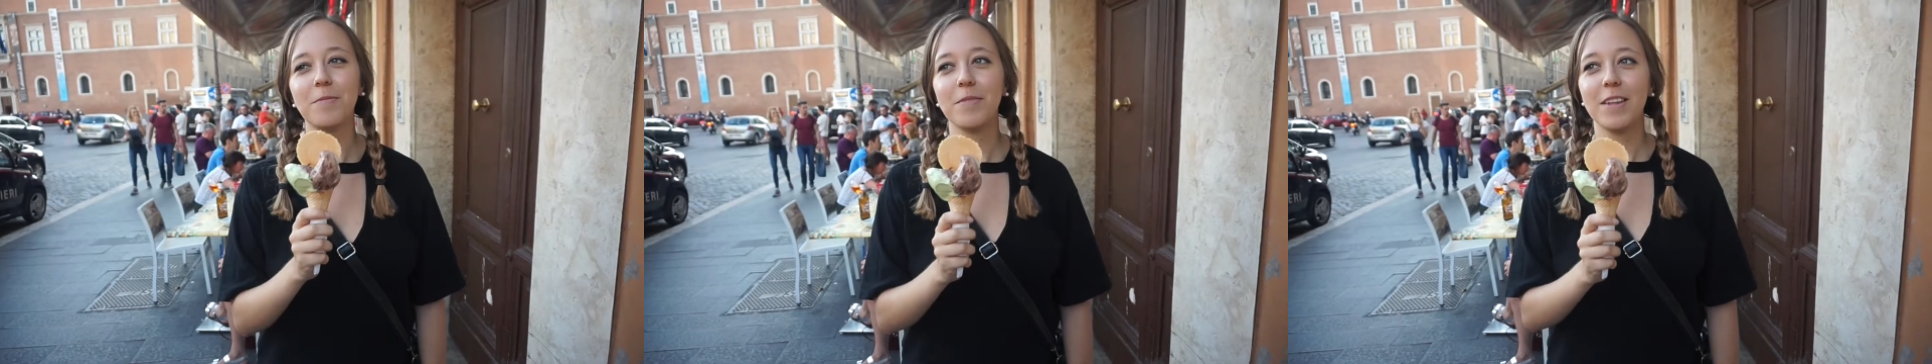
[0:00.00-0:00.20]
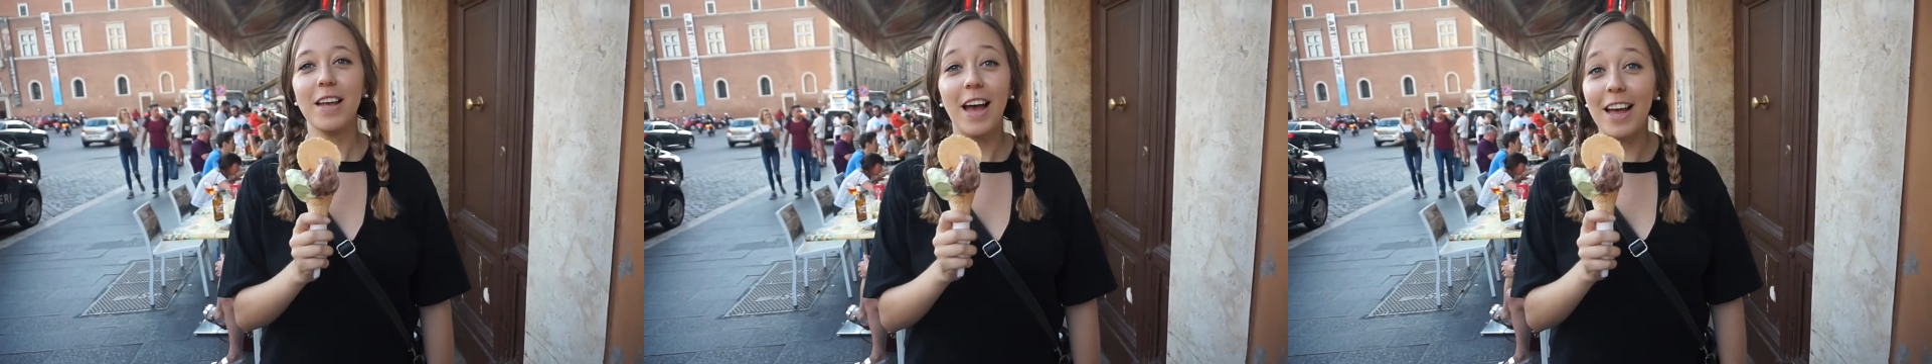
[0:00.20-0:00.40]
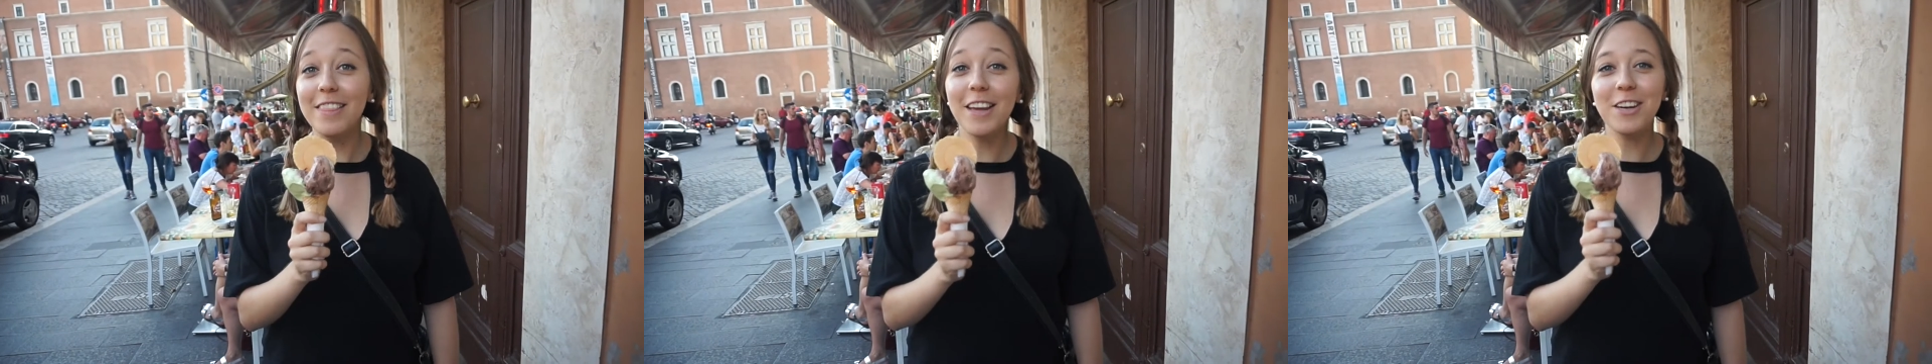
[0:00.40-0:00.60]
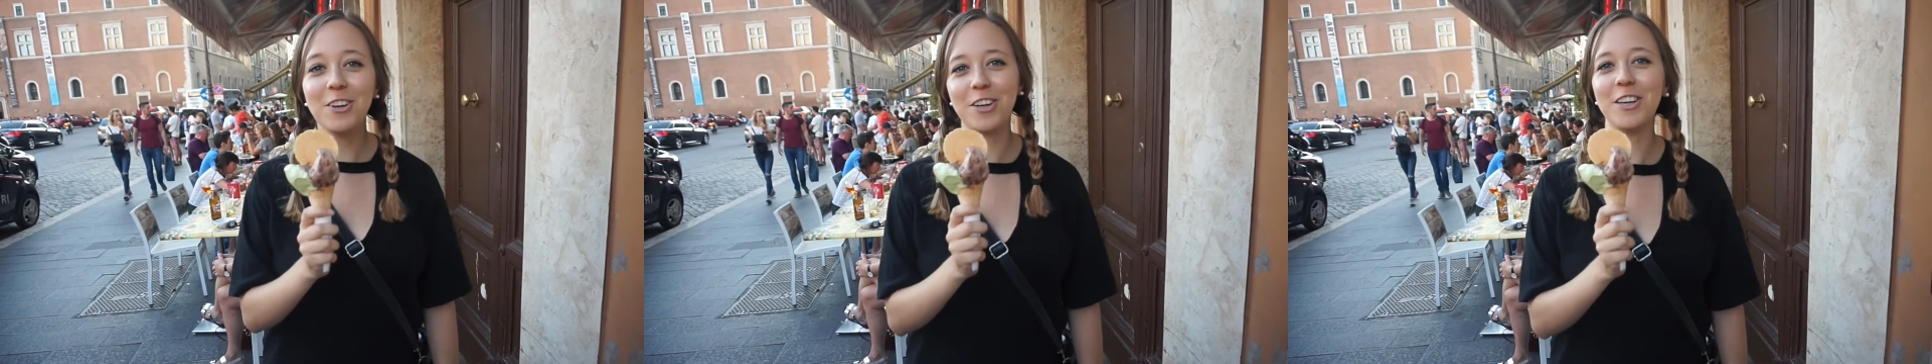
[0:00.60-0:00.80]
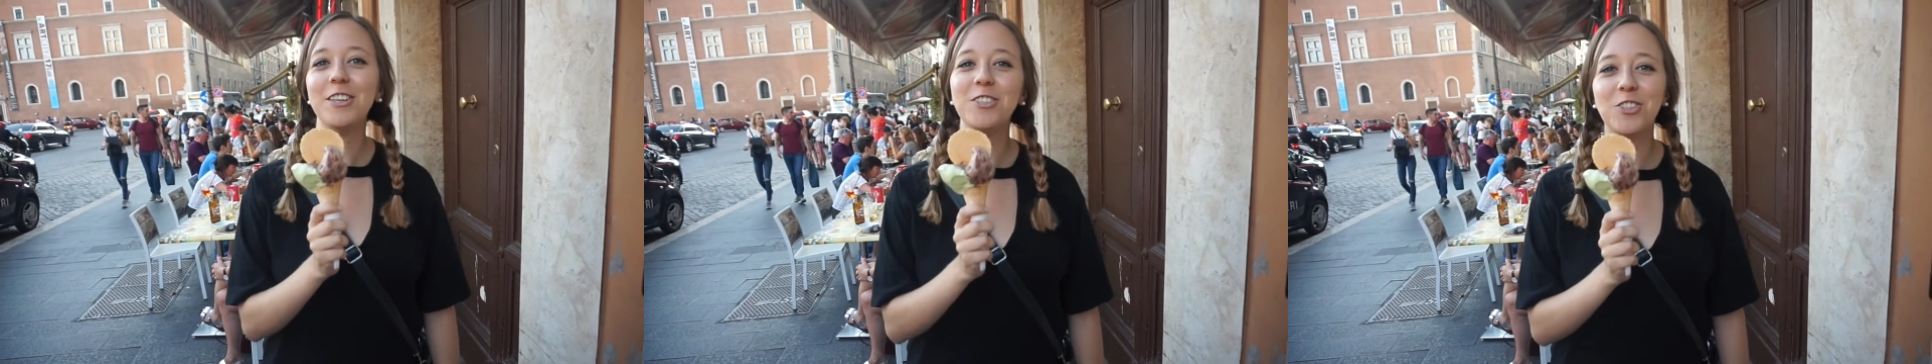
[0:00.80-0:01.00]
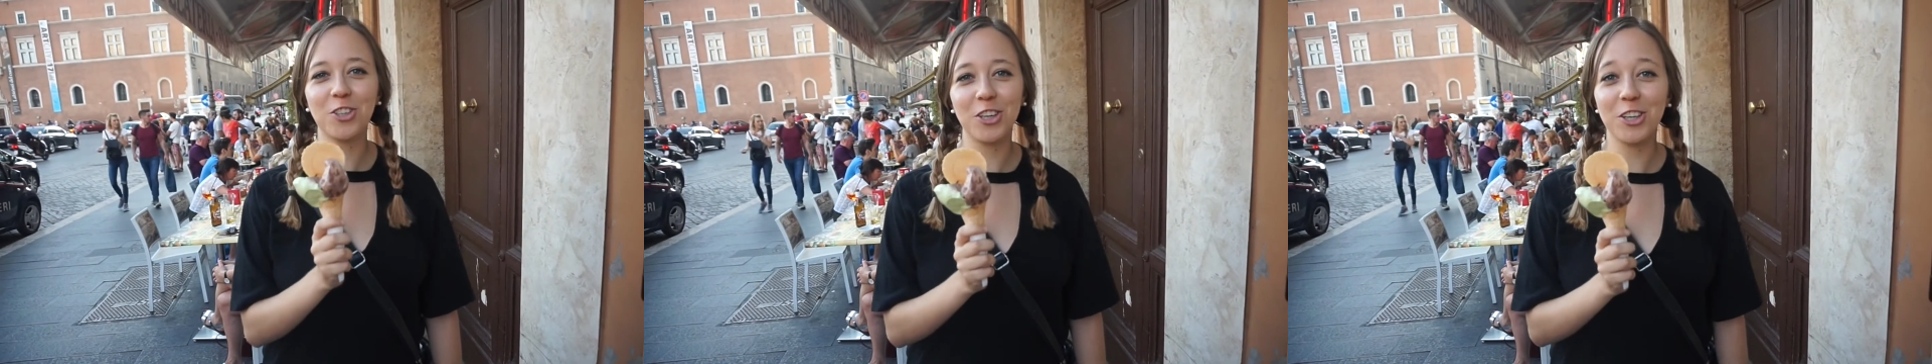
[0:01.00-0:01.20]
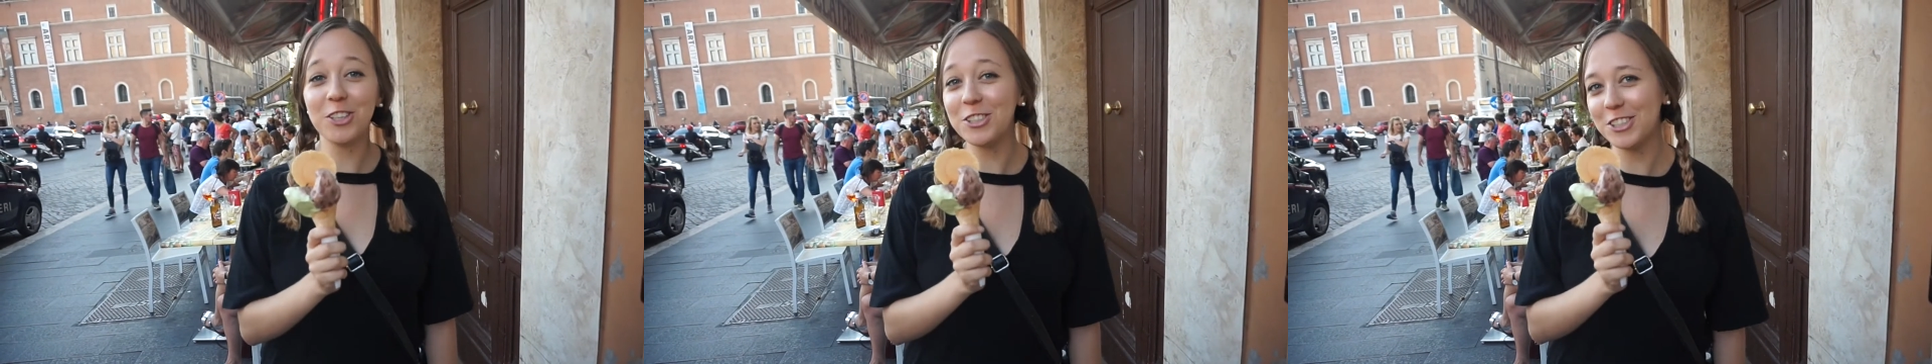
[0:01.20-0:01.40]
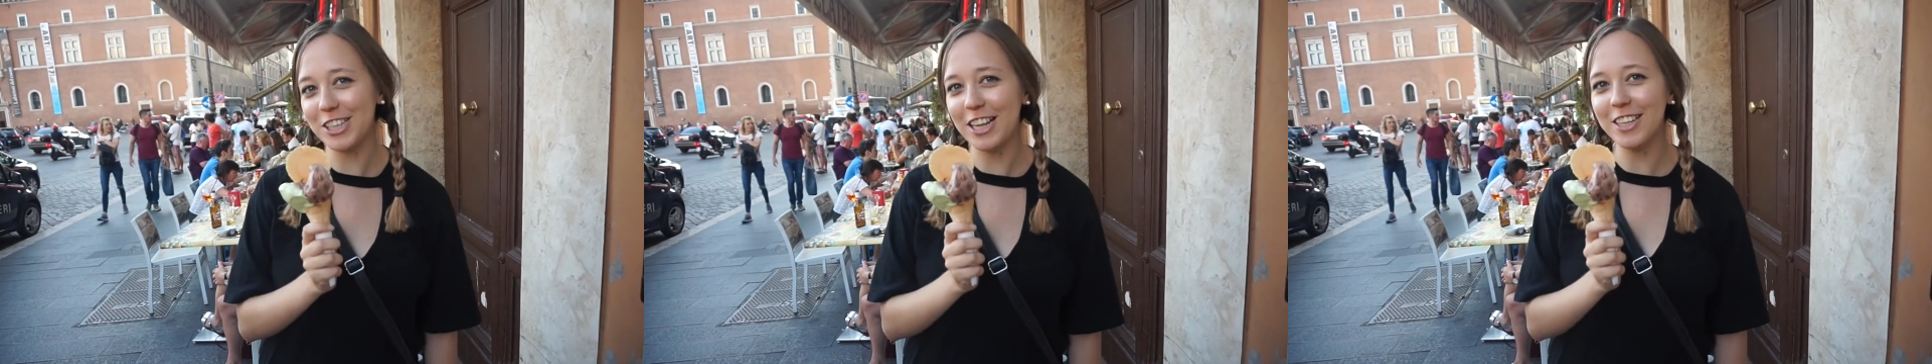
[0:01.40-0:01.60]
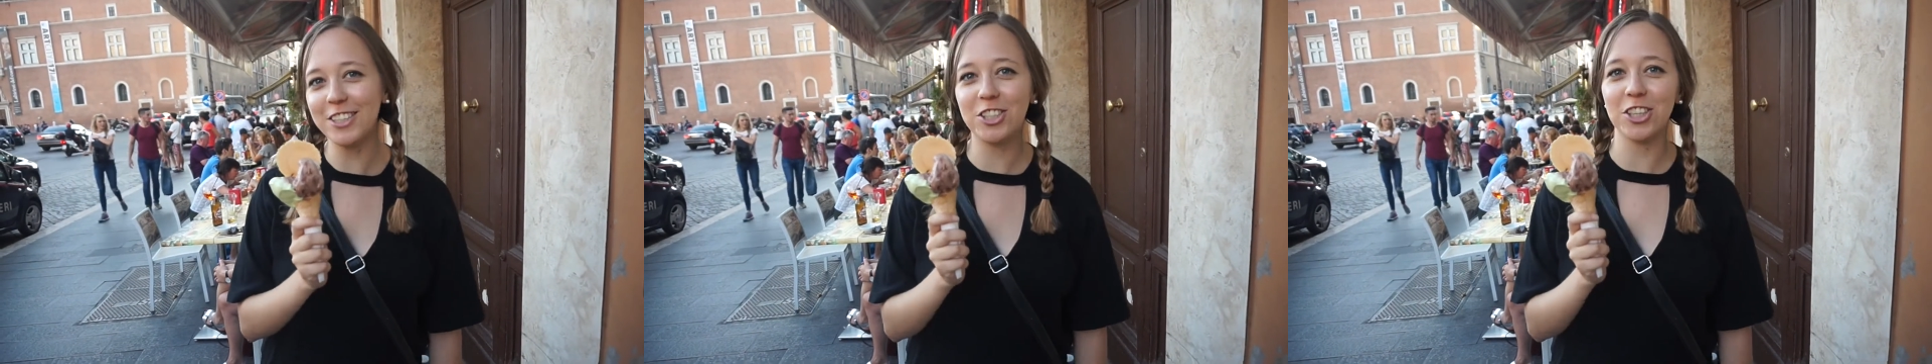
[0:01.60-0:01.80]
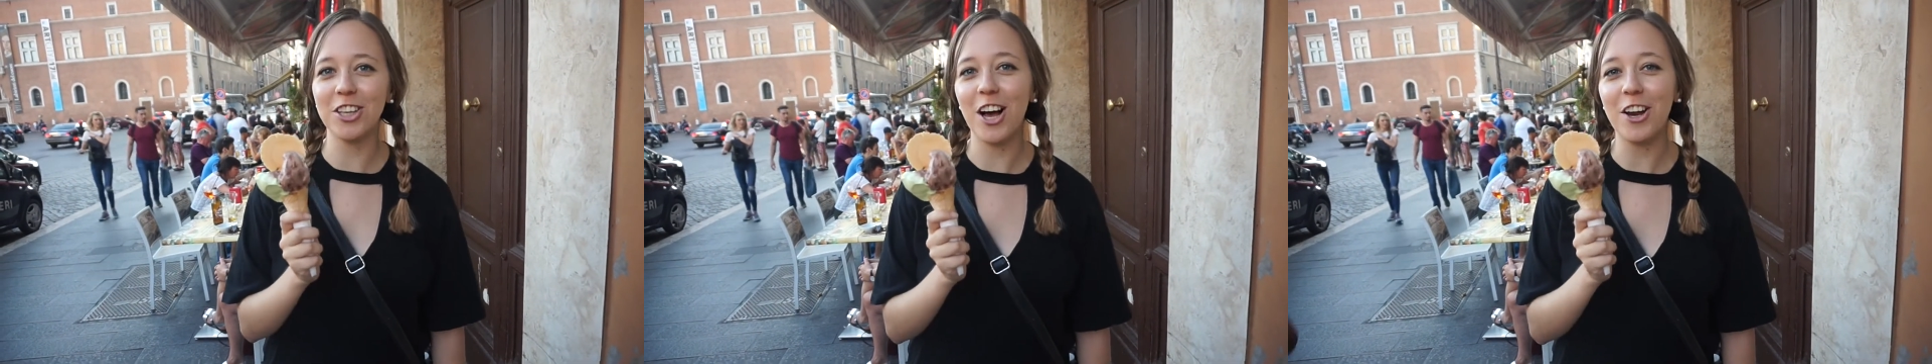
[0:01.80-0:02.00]
And then you can enjoy your Nutella
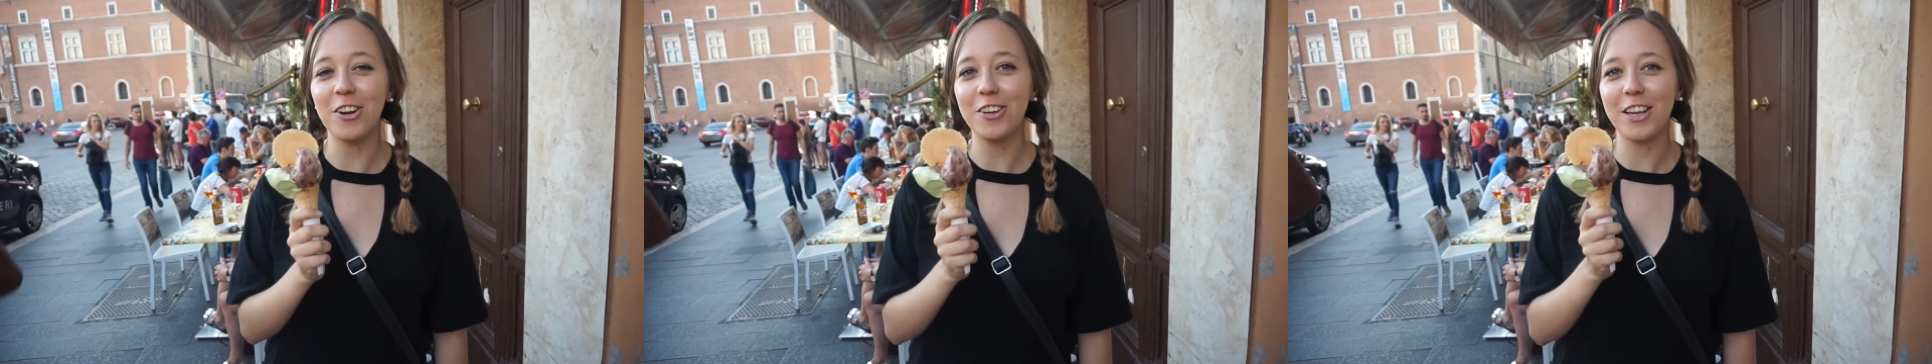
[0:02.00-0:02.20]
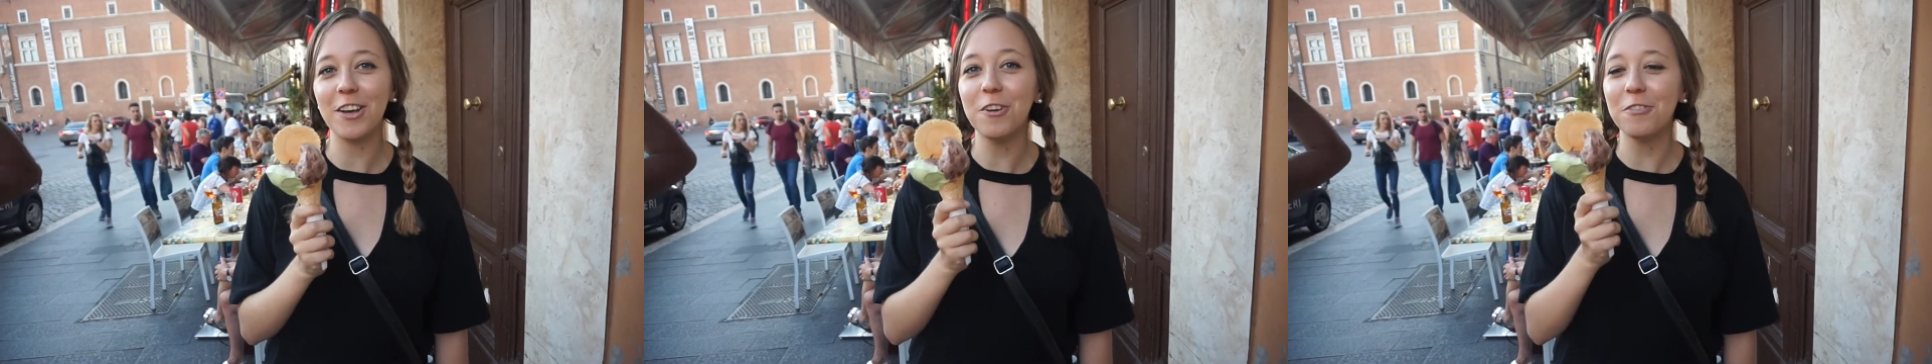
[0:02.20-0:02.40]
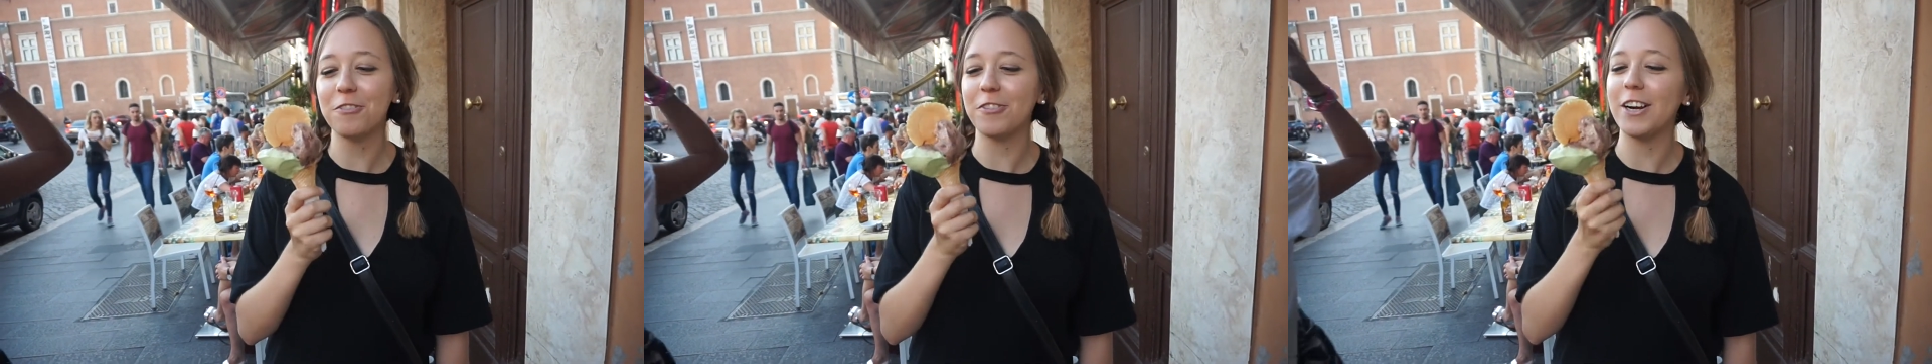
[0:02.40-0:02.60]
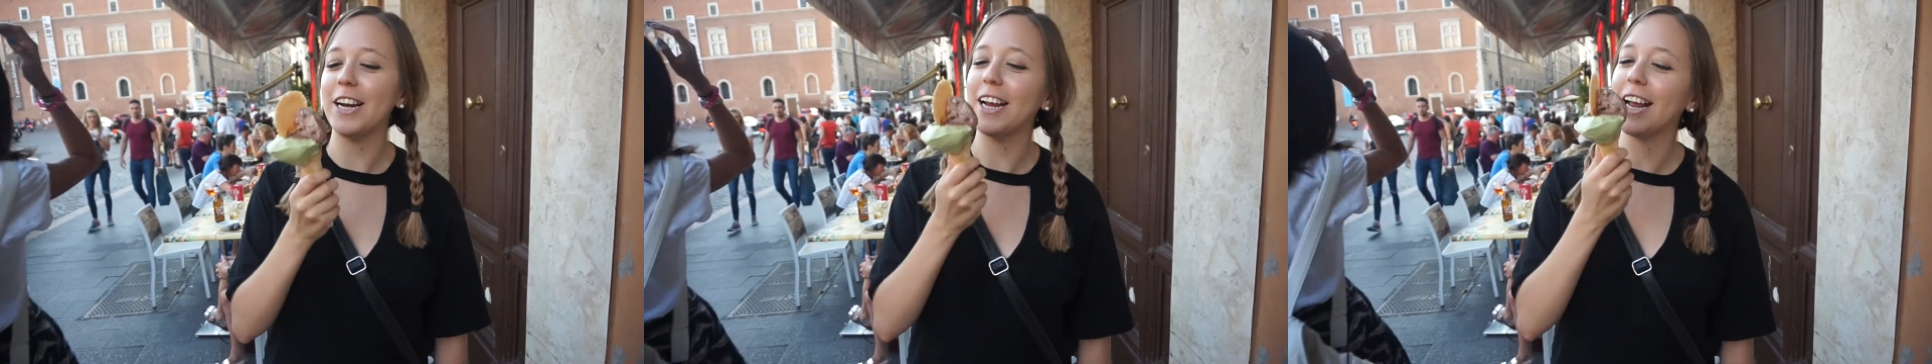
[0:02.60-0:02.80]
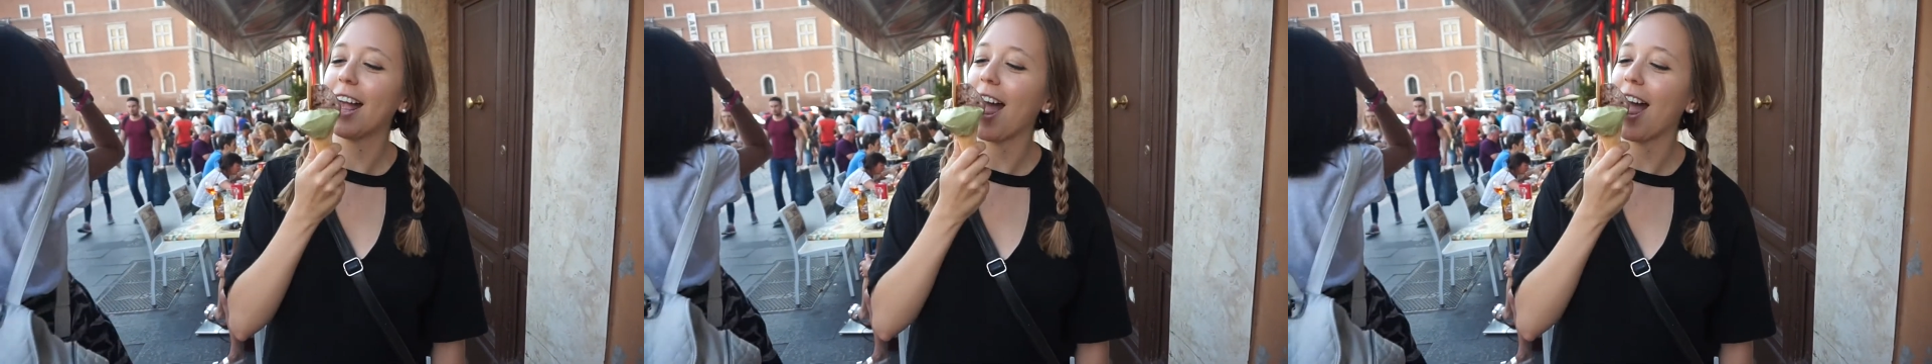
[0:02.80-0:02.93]
gelato guilt-free.